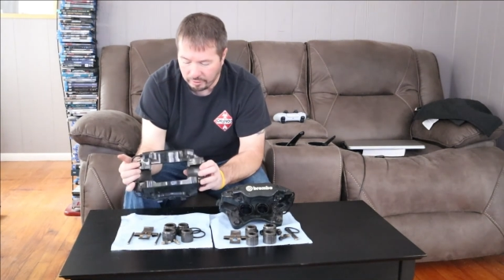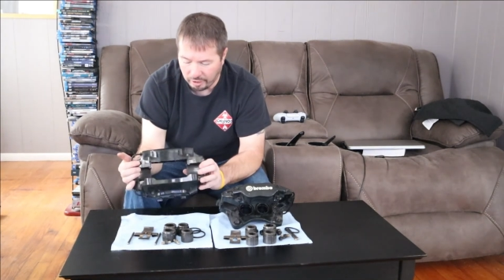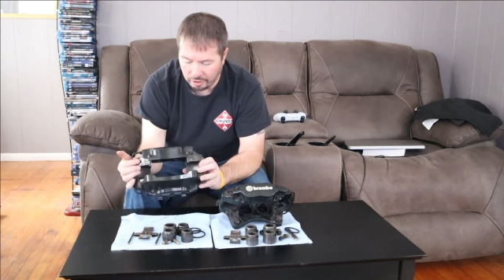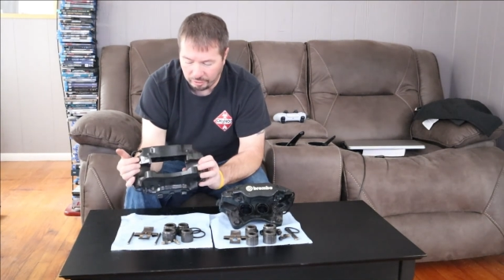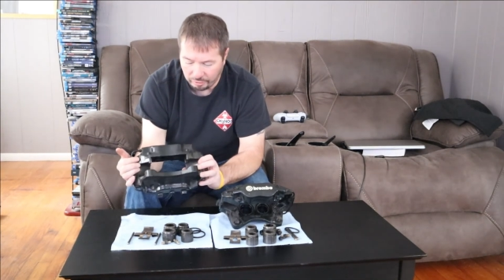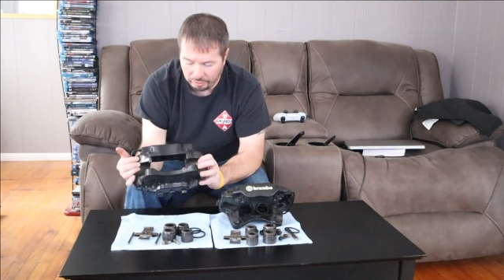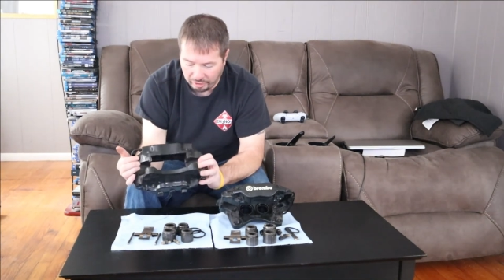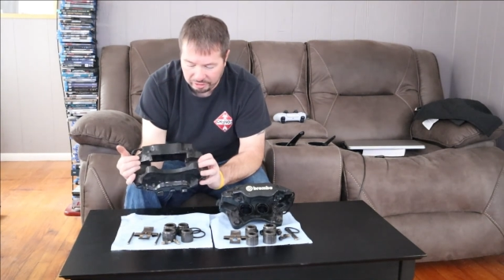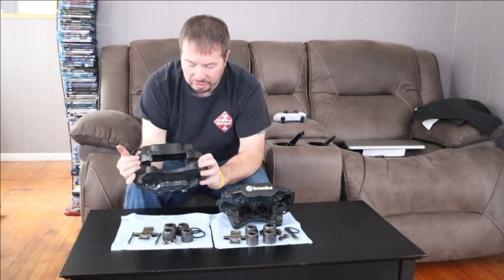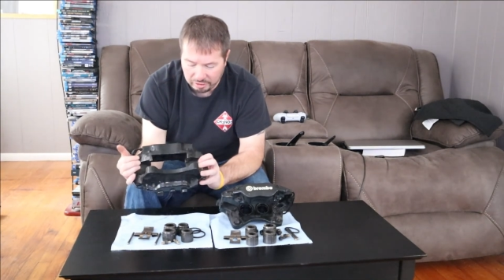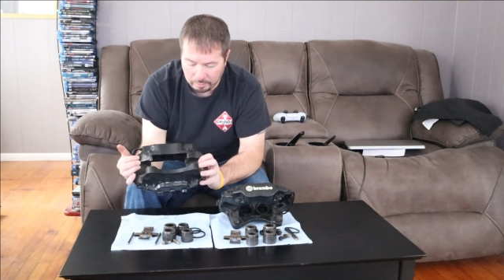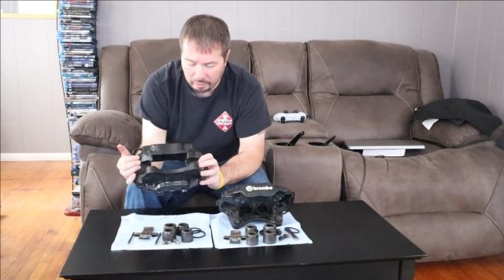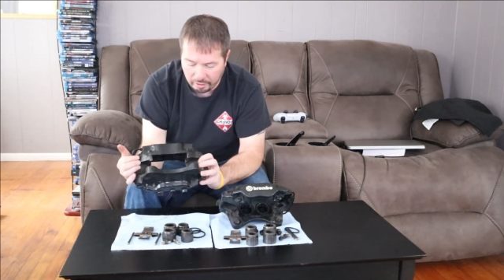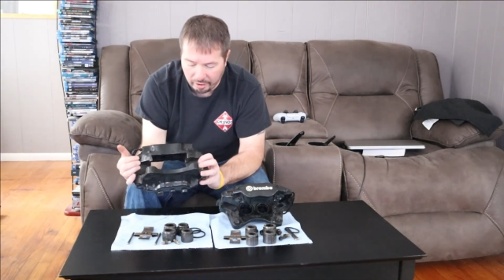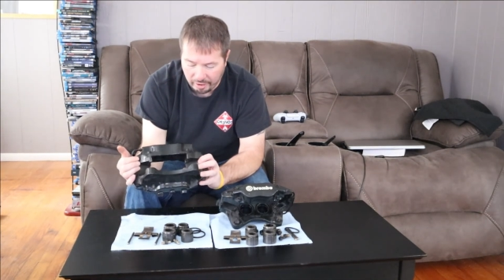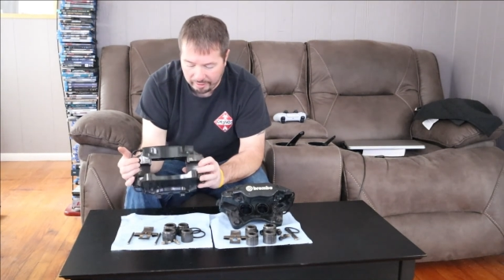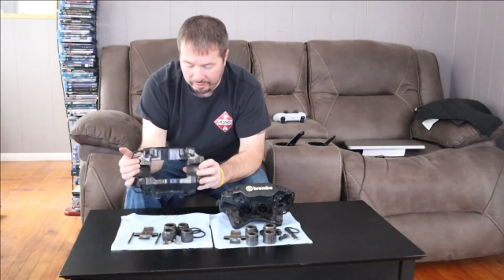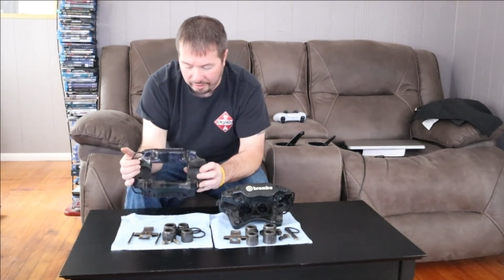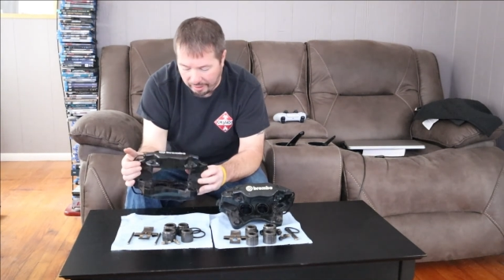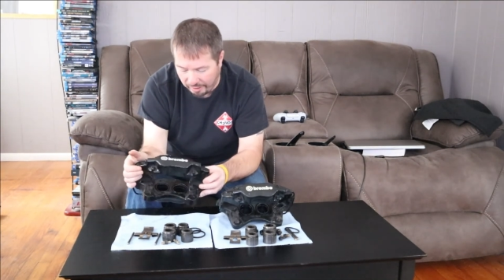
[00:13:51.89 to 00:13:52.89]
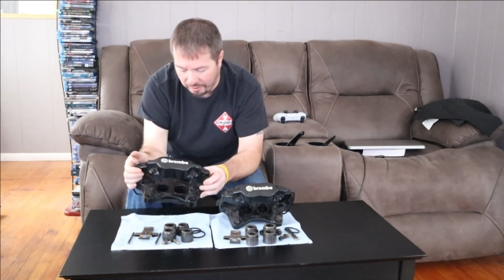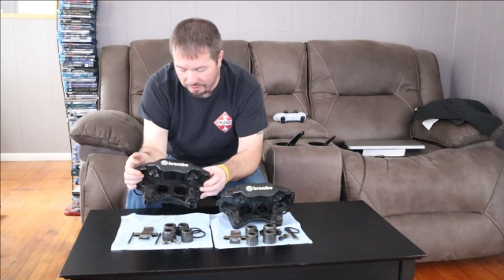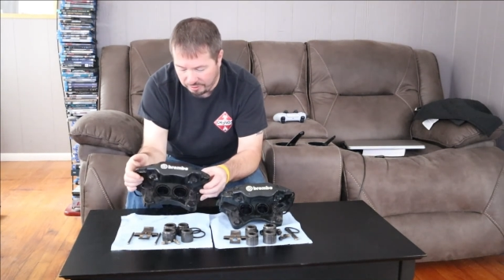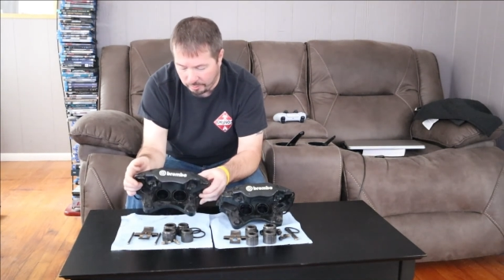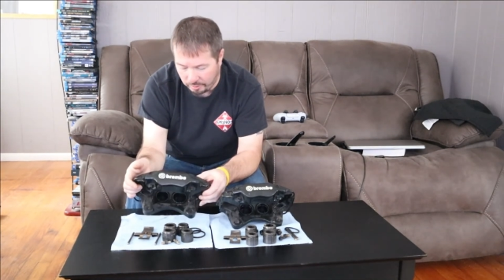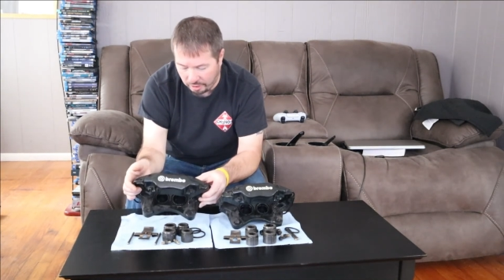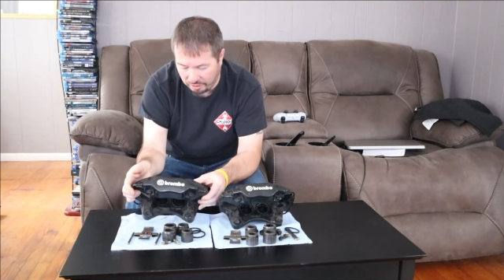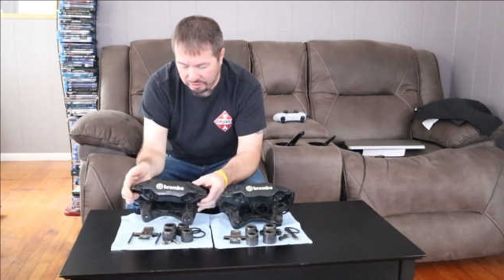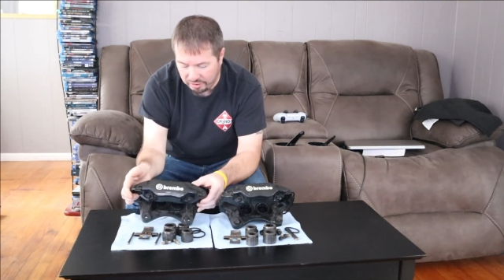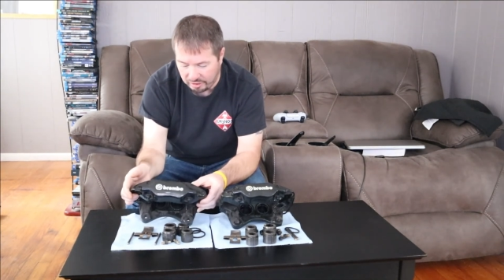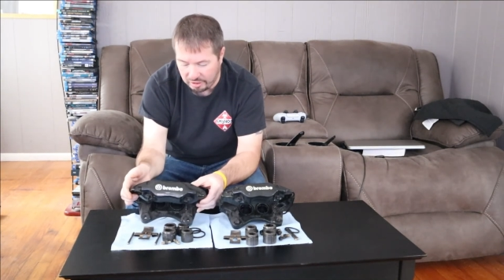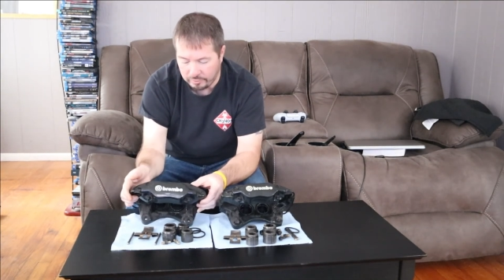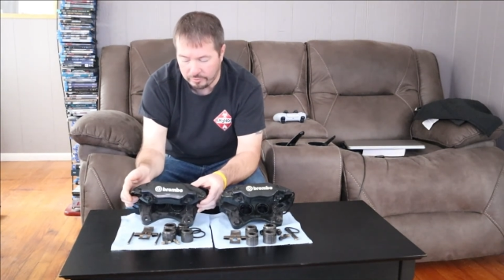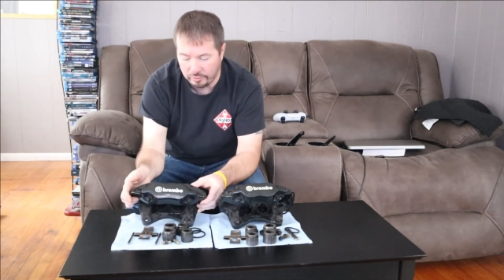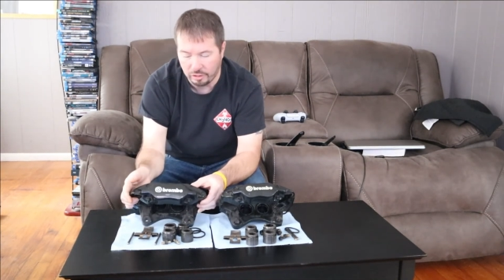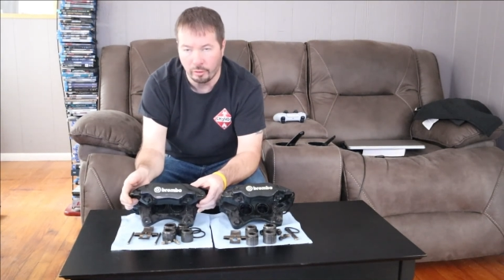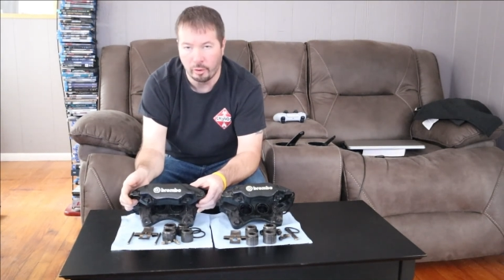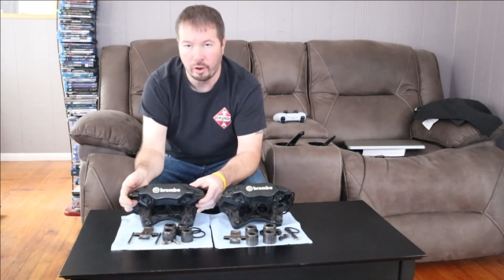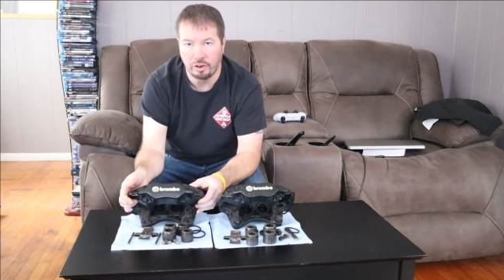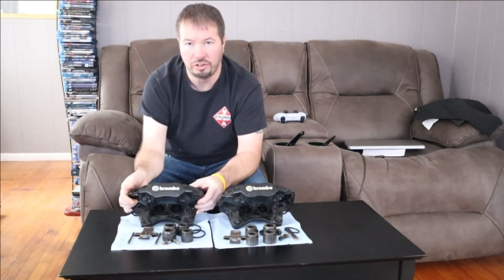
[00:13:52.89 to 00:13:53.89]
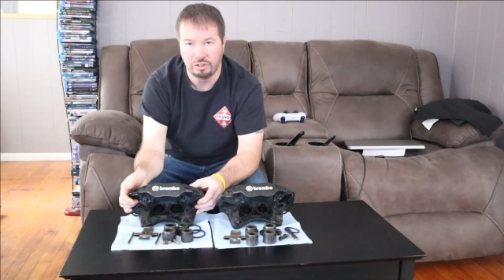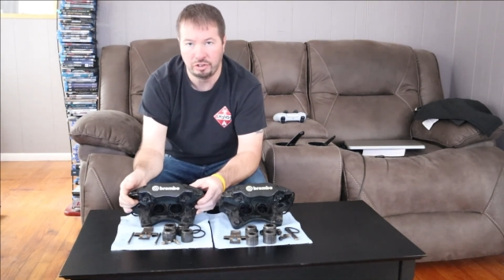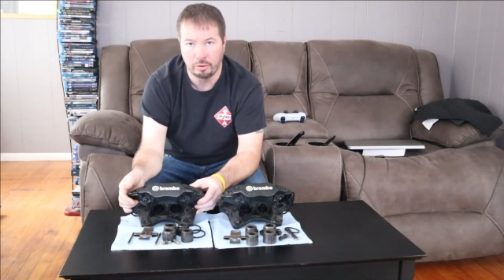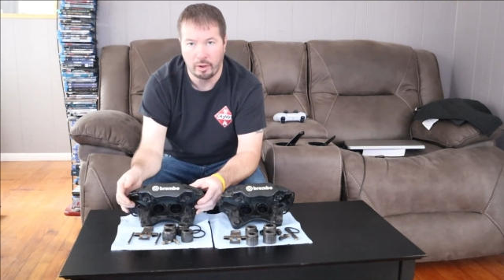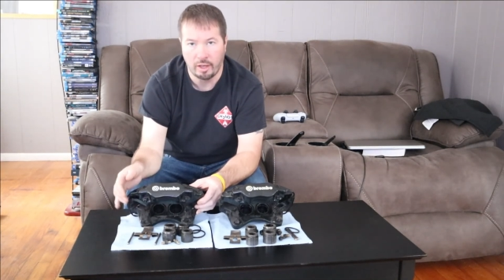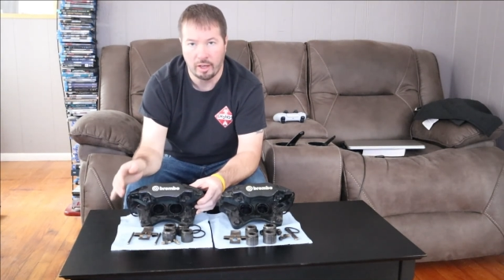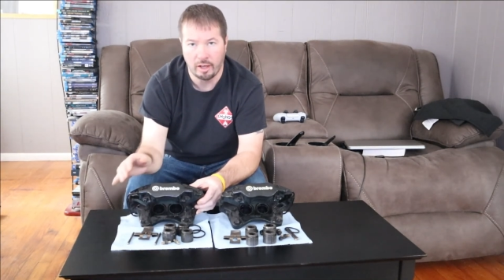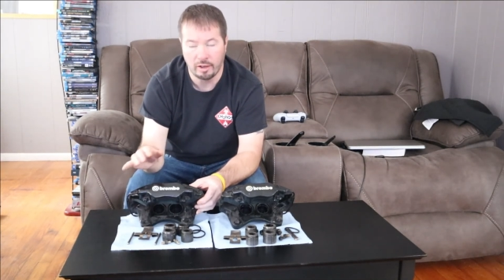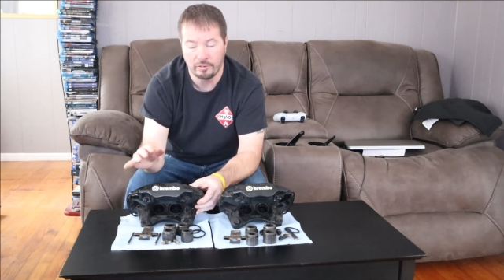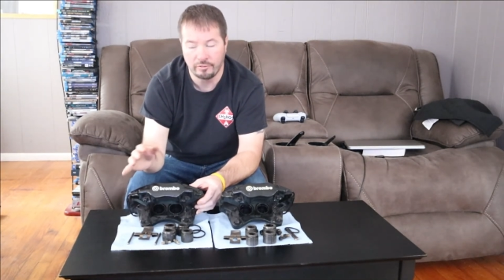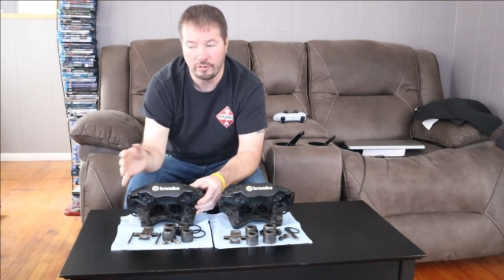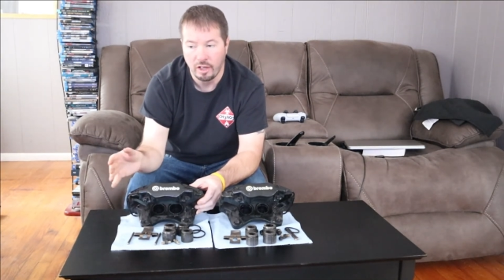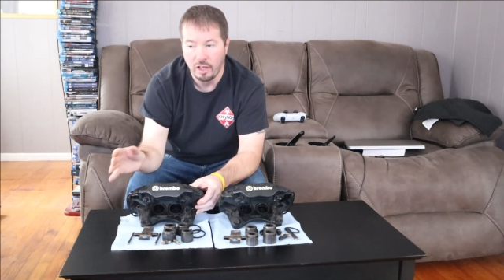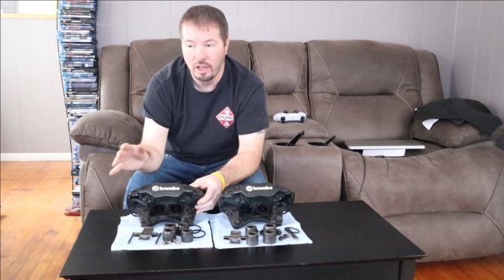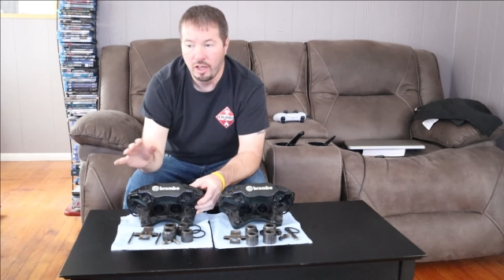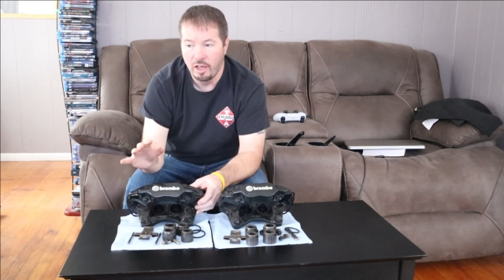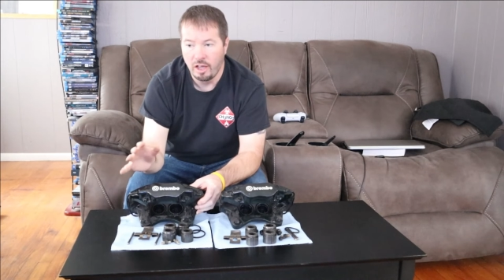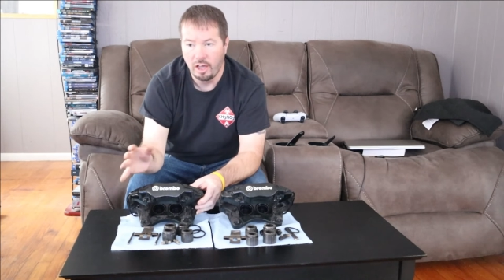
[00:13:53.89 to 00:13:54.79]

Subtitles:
I don't like the black as much, even though I do have